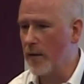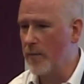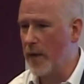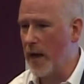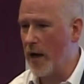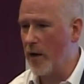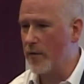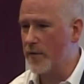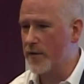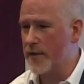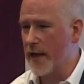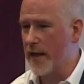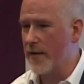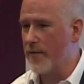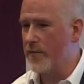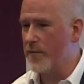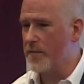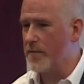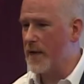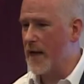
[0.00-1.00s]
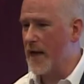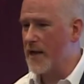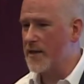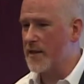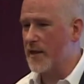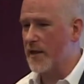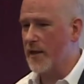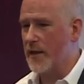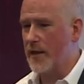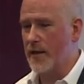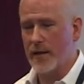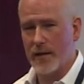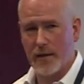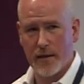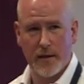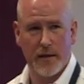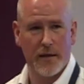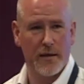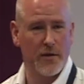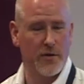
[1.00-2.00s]
Power of 10 from NASA,
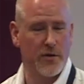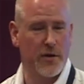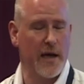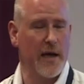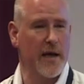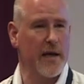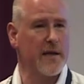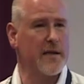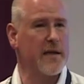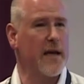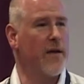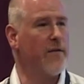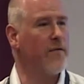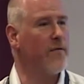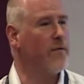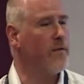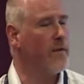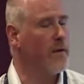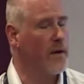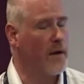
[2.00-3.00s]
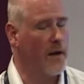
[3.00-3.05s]
JSF,